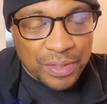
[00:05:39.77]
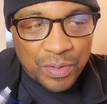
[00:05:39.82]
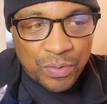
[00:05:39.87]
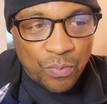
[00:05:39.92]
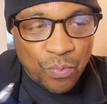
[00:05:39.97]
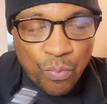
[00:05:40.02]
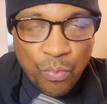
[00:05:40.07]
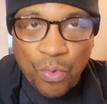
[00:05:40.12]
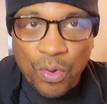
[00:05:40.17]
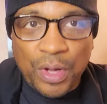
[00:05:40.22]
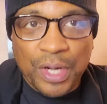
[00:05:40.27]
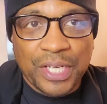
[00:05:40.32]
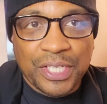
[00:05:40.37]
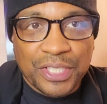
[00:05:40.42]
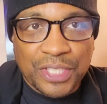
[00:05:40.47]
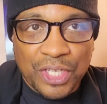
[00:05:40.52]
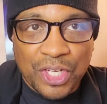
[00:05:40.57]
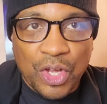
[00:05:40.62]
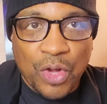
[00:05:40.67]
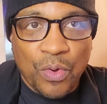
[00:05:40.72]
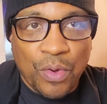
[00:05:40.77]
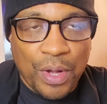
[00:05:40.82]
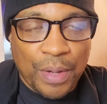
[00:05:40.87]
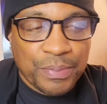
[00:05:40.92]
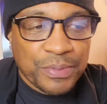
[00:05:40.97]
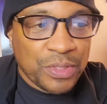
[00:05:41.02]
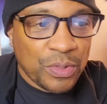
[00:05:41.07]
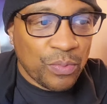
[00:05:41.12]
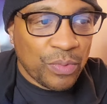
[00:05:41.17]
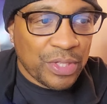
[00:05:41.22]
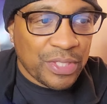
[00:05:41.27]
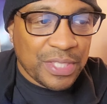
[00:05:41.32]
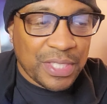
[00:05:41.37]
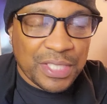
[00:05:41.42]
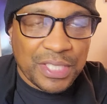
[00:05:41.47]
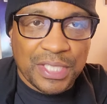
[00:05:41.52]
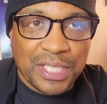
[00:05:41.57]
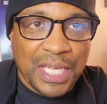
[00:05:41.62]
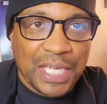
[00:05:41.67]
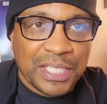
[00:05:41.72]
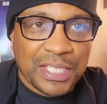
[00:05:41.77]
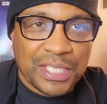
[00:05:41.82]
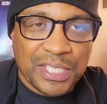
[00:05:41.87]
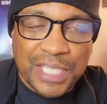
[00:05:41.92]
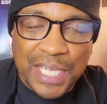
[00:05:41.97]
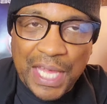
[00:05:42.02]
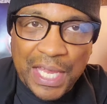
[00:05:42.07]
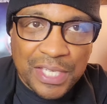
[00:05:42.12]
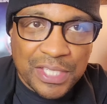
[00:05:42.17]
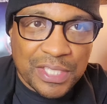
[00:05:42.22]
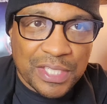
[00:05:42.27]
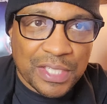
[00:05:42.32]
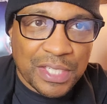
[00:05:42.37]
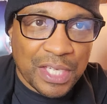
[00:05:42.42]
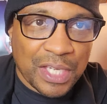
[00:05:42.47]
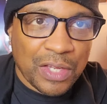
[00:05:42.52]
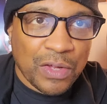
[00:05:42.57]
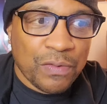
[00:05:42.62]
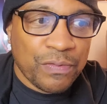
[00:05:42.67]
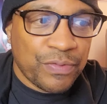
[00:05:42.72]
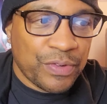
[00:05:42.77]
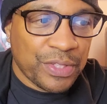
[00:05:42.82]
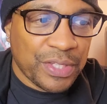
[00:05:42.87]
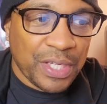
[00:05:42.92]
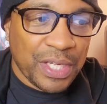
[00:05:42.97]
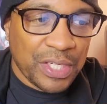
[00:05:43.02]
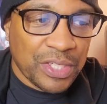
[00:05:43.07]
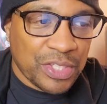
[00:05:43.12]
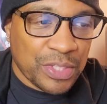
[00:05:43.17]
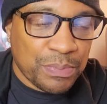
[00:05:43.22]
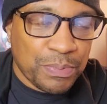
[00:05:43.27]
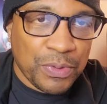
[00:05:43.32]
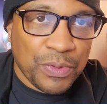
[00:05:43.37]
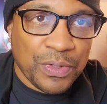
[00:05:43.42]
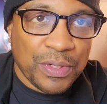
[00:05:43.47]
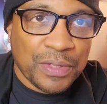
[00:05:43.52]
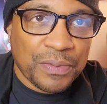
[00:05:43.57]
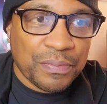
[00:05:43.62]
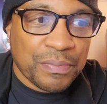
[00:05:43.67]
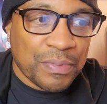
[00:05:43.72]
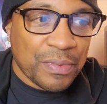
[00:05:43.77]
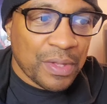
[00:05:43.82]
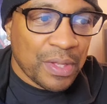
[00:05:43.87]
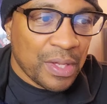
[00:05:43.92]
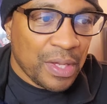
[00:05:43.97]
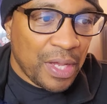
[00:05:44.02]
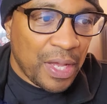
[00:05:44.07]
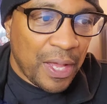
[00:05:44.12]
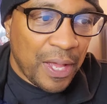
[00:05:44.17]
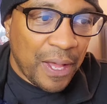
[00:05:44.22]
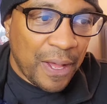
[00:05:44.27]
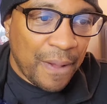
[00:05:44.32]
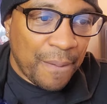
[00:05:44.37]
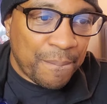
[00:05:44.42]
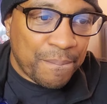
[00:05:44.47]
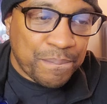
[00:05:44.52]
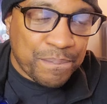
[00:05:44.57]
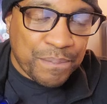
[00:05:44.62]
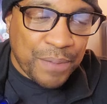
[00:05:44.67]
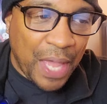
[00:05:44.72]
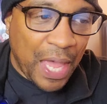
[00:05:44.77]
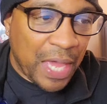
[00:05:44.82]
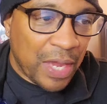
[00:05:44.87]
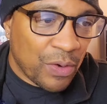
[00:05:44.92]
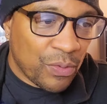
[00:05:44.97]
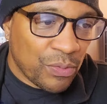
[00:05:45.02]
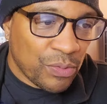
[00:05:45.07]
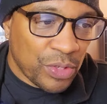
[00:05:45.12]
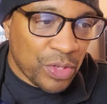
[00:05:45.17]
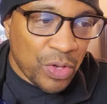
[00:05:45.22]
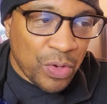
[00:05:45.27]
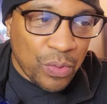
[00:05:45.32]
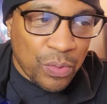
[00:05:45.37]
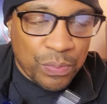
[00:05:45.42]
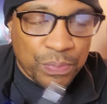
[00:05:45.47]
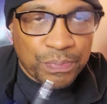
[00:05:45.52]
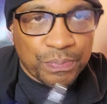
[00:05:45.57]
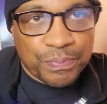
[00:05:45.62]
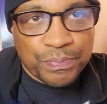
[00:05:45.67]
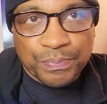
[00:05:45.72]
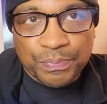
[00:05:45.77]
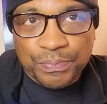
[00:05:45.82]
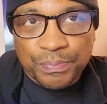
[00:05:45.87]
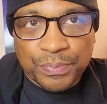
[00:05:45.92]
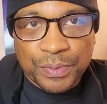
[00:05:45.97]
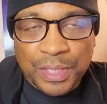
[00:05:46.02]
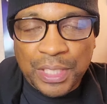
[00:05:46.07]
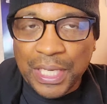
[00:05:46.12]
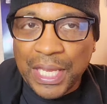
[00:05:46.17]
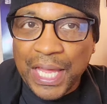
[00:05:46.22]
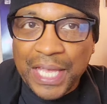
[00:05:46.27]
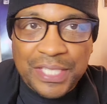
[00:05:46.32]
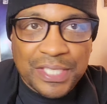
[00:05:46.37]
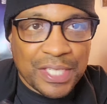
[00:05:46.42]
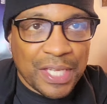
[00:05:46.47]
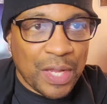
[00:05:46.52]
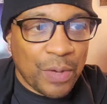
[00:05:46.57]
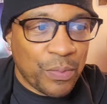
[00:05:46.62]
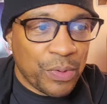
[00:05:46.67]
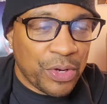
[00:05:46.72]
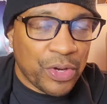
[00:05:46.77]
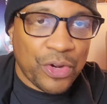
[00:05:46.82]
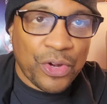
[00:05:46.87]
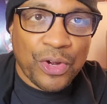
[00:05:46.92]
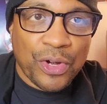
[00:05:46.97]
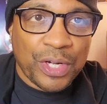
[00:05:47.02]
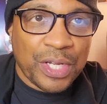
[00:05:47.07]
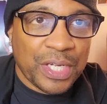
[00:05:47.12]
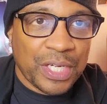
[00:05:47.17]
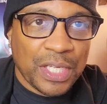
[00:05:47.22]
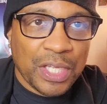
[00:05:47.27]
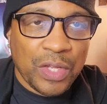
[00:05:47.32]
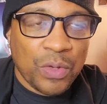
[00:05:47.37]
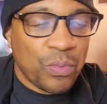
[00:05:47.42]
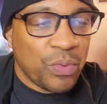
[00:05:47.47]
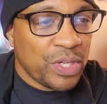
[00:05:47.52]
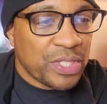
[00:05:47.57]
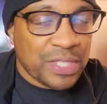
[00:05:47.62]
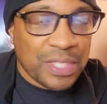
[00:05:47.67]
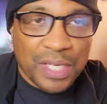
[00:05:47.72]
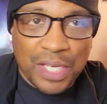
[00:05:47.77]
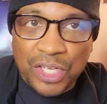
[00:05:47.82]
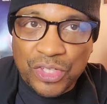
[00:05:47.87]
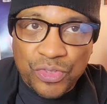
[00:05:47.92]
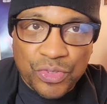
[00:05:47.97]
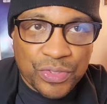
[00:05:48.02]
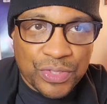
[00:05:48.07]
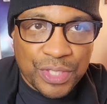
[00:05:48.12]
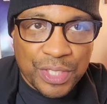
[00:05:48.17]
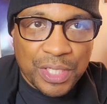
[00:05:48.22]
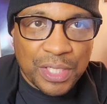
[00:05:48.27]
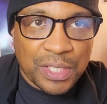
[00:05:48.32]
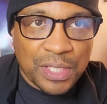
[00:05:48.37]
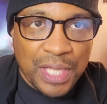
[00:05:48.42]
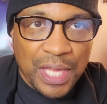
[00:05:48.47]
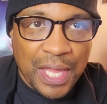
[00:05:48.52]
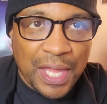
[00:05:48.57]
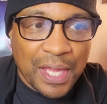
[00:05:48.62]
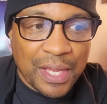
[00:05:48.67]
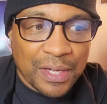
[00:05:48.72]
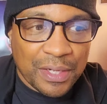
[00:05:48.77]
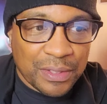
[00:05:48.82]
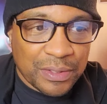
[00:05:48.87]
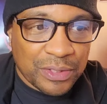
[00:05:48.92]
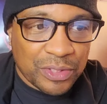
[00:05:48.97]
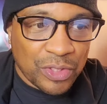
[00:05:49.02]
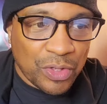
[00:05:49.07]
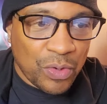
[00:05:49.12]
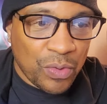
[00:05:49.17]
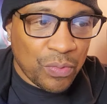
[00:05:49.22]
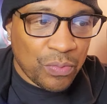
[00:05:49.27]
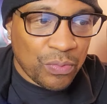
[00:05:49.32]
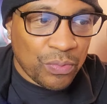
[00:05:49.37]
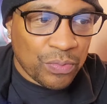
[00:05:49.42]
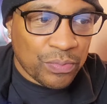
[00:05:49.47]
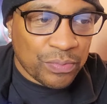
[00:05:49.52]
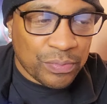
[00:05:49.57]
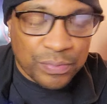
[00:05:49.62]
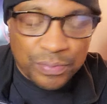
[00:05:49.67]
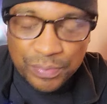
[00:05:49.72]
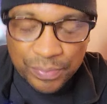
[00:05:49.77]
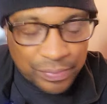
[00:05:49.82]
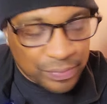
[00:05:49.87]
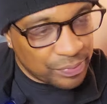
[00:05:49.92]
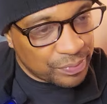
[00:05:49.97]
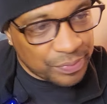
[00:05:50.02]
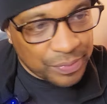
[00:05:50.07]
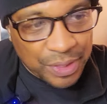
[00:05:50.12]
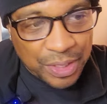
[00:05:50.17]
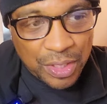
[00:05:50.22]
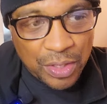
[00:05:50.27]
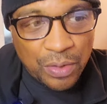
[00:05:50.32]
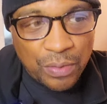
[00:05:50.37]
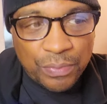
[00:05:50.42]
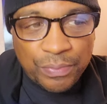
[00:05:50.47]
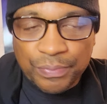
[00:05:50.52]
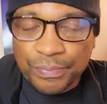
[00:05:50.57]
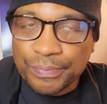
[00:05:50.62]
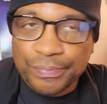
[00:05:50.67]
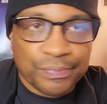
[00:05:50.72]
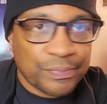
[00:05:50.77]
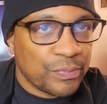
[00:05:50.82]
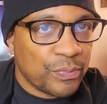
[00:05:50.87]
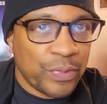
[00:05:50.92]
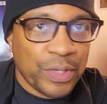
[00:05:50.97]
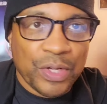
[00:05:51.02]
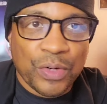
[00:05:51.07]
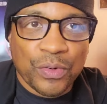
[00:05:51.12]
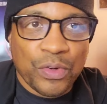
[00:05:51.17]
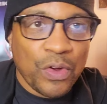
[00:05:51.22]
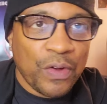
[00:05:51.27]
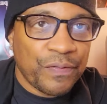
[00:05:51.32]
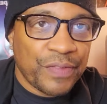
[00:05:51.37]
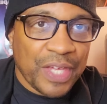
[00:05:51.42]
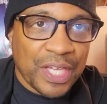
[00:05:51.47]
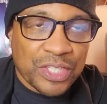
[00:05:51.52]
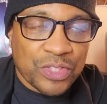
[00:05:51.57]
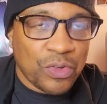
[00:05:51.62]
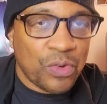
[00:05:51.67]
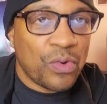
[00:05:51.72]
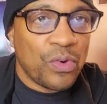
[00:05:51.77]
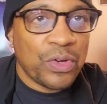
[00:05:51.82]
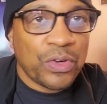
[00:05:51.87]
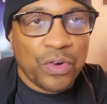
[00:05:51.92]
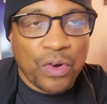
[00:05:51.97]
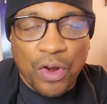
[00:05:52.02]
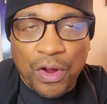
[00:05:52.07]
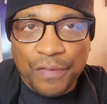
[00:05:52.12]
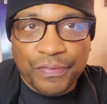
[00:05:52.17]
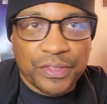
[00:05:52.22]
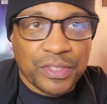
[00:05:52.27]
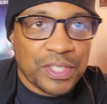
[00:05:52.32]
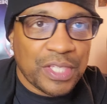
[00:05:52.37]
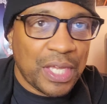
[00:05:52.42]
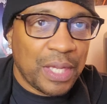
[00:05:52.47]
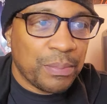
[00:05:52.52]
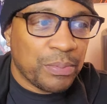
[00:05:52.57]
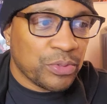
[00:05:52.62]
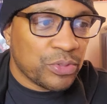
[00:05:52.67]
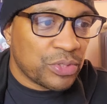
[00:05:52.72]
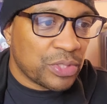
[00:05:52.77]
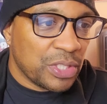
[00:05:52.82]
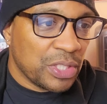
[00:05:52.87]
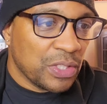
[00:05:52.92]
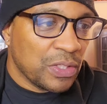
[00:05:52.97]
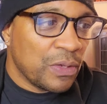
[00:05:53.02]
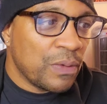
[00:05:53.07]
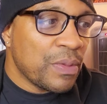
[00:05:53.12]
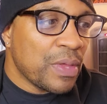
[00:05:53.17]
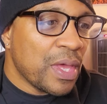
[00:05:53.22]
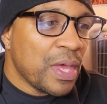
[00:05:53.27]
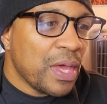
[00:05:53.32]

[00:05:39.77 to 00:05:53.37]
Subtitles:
wanting to go up to 168 to challenge Canelo for the undisputed. I don't know. The last time we heard, Canelo wasn't interested in that. So, you know, we don't know if that's on or off the table still.